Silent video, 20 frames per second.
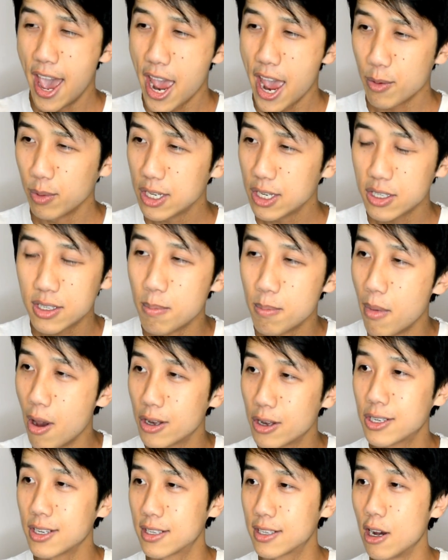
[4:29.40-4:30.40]
and really just
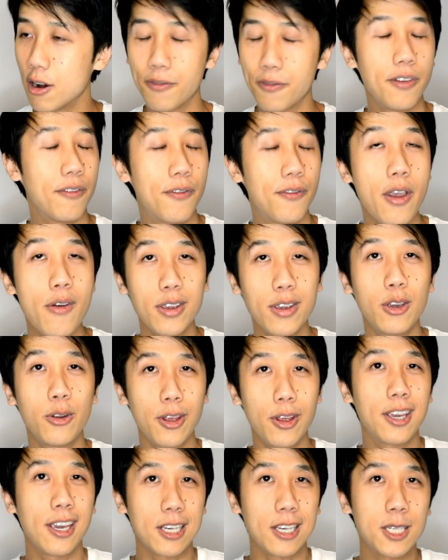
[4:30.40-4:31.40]
immerse yourself in very
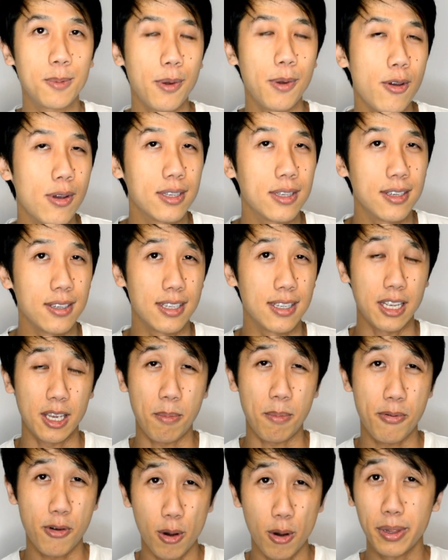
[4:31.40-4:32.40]
unique experiences that
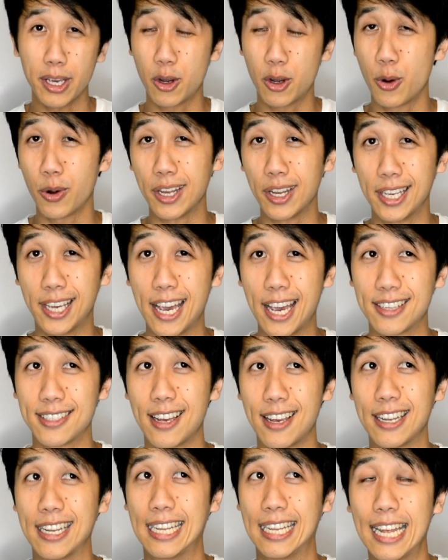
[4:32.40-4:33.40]
you probably couldn't
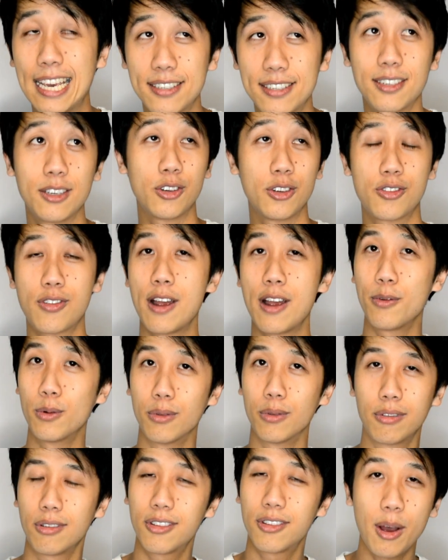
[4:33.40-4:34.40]
get unless you
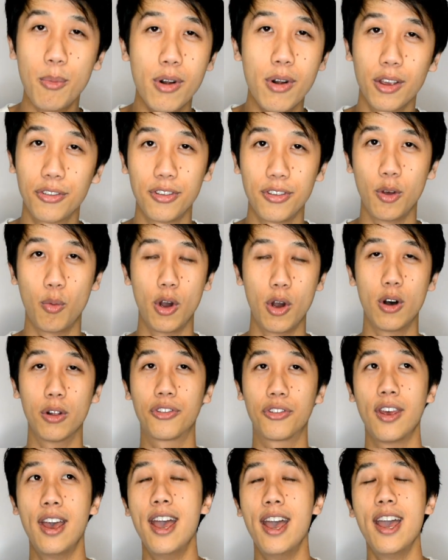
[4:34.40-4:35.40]
traveled somewhere else in the
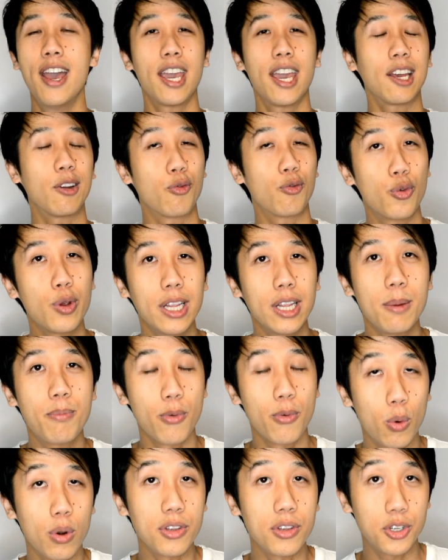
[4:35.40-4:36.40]
world. It really
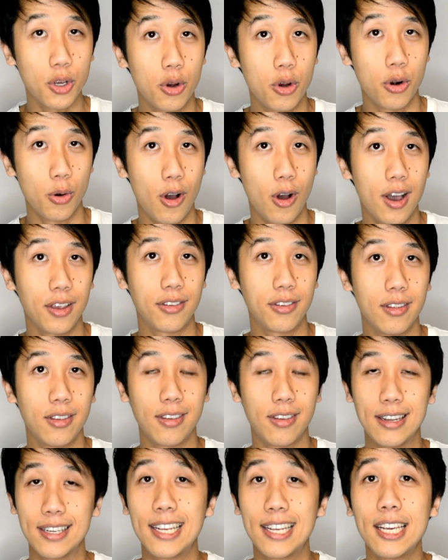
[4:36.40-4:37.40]
broadens your
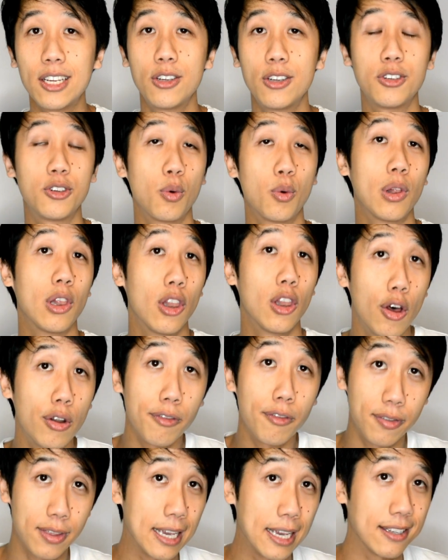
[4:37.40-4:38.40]
horizons and teaches you a lot
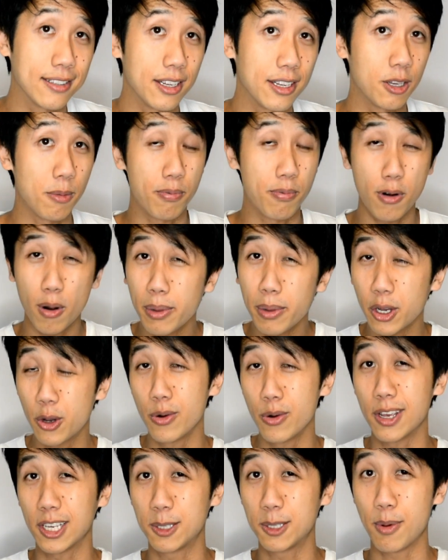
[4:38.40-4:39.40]
of things that you probably
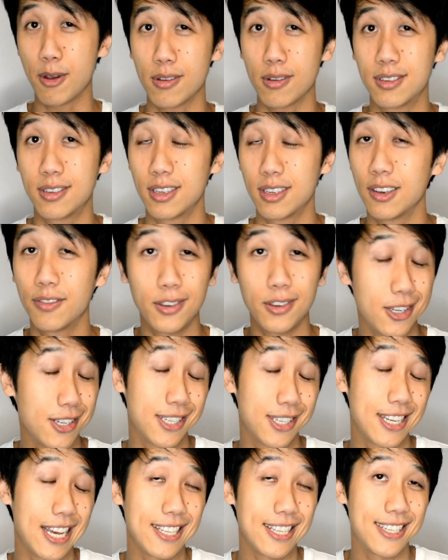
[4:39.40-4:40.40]
couldn't experience if you
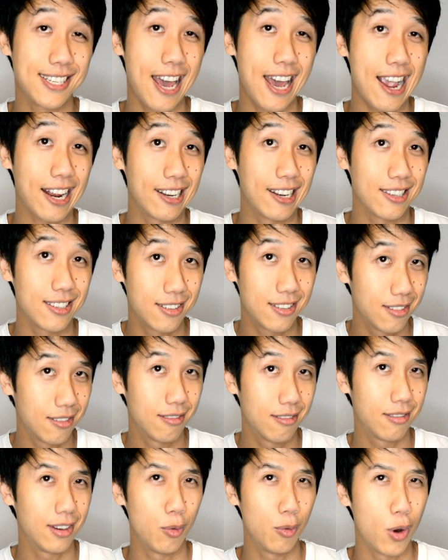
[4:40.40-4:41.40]
just stayed stagnant
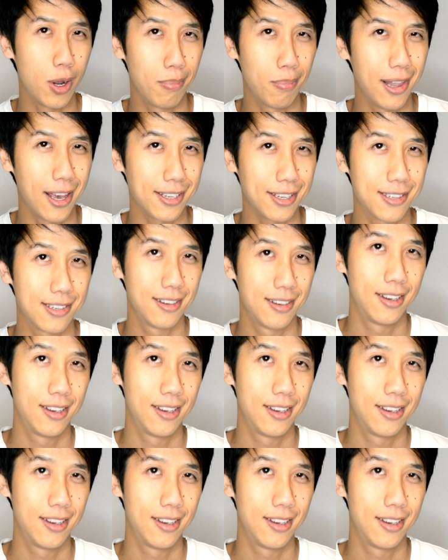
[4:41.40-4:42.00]
in one place.